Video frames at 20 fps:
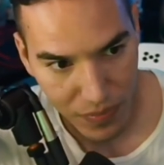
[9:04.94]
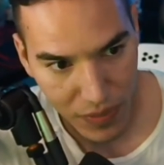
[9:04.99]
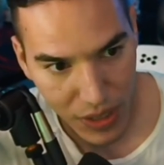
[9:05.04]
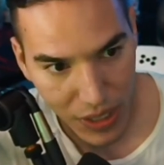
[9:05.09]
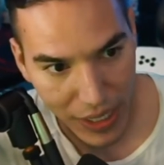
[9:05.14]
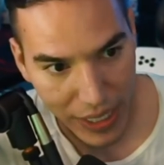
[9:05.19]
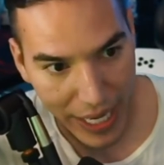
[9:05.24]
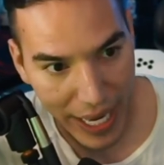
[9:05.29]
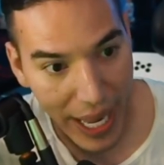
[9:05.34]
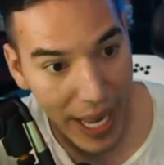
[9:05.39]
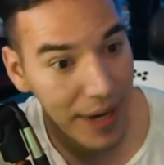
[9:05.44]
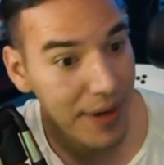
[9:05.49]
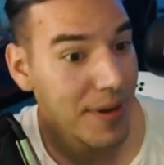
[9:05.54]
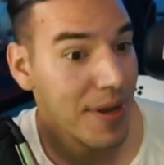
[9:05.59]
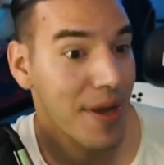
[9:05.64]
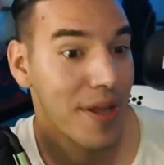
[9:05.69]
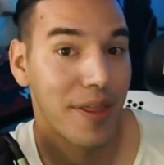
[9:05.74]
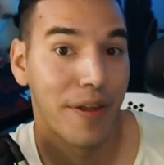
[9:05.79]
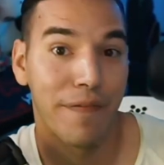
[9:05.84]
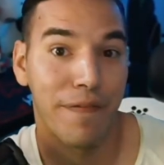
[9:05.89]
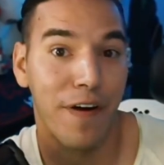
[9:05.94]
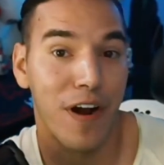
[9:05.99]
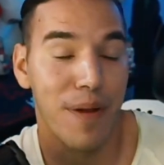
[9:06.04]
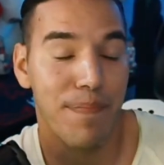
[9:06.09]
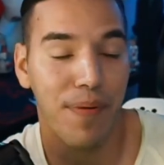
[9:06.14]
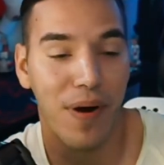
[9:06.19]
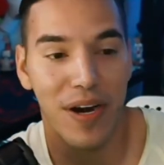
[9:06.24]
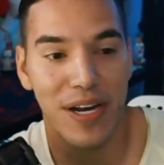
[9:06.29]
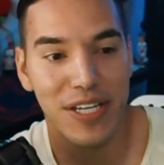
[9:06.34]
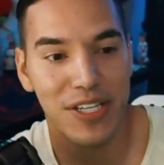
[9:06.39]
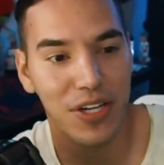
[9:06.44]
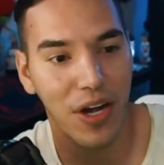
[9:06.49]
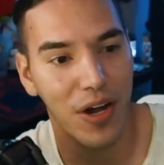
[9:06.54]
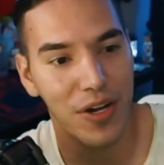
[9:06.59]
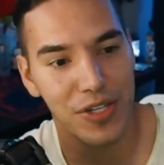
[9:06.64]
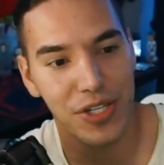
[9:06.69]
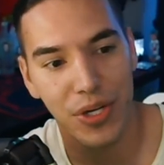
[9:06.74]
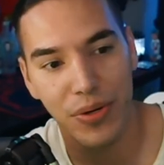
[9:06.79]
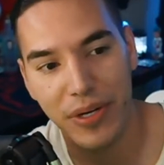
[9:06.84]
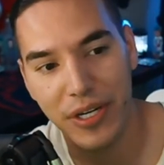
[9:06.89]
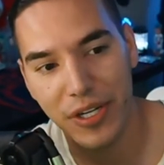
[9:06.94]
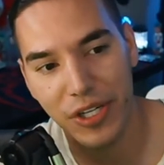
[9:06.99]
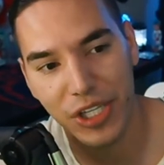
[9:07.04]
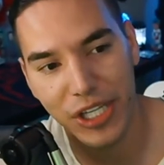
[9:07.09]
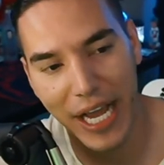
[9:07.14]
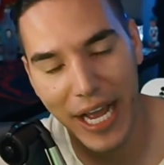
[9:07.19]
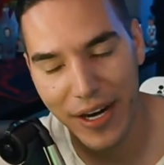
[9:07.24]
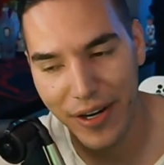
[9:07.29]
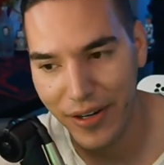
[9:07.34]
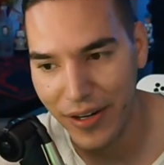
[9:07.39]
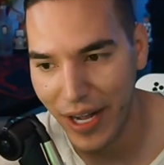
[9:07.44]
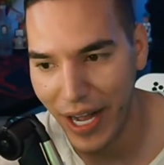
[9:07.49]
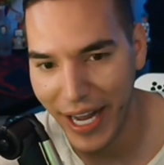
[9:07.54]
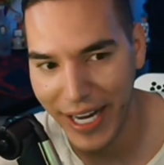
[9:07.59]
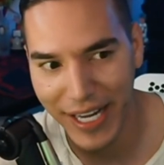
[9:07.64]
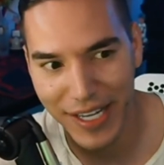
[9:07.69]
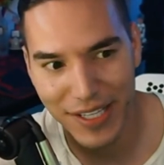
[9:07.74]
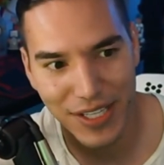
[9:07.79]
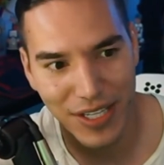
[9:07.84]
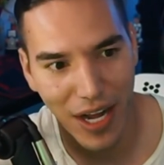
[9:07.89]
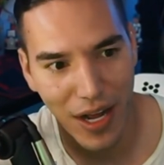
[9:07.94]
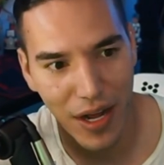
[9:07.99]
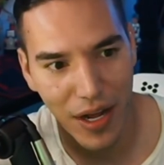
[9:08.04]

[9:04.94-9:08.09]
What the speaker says: And the funny part is also in her channel, I guess,